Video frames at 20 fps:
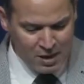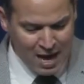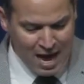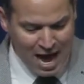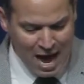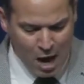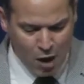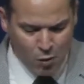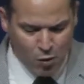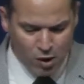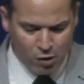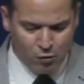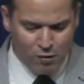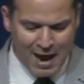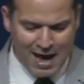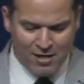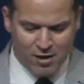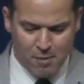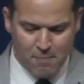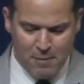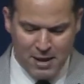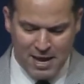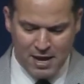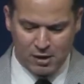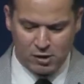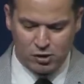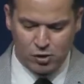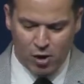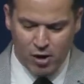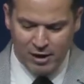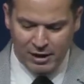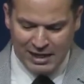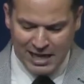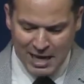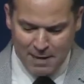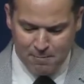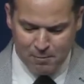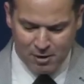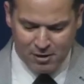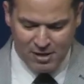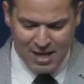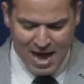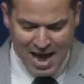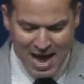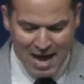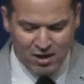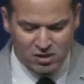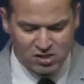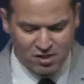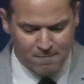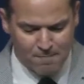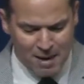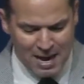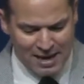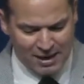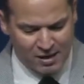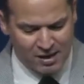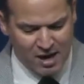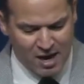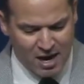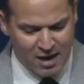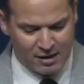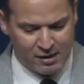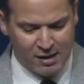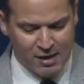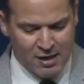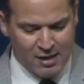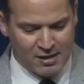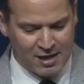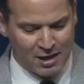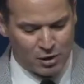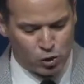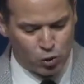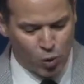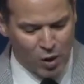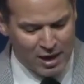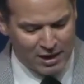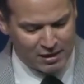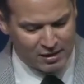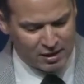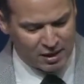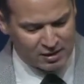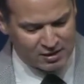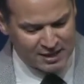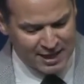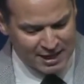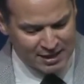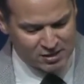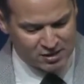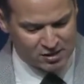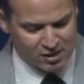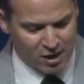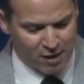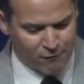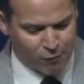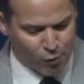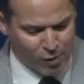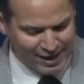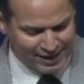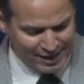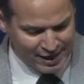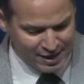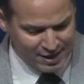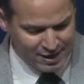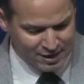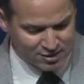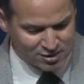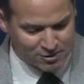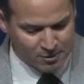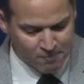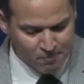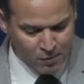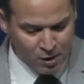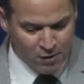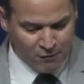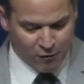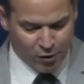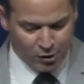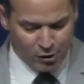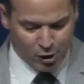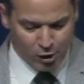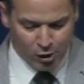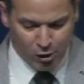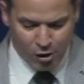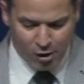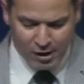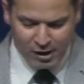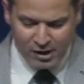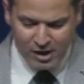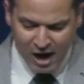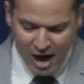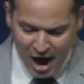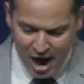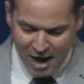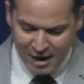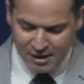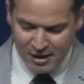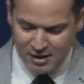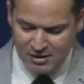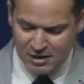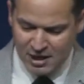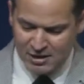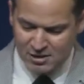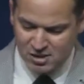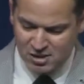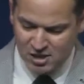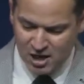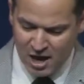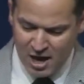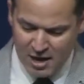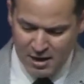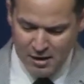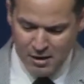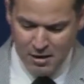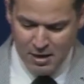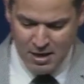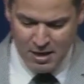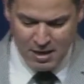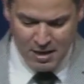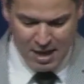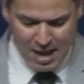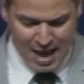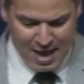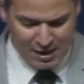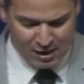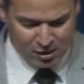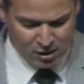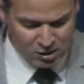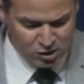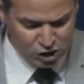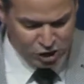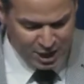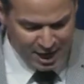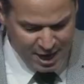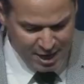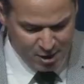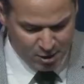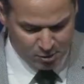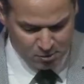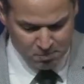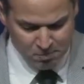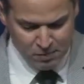I would rather be a doorkeeper in the house of my God than dwell in the tents of wickedness. For the Lord God is a sun and shield.